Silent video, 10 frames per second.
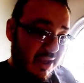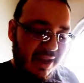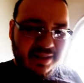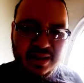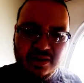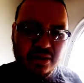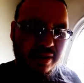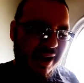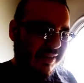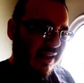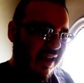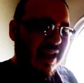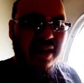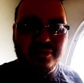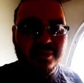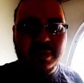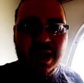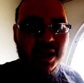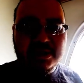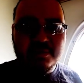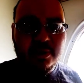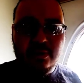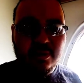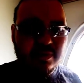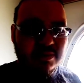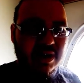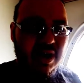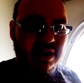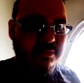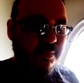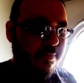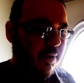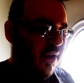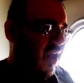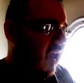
I think you know, I think he got it from the hospital when he was in the hospital. But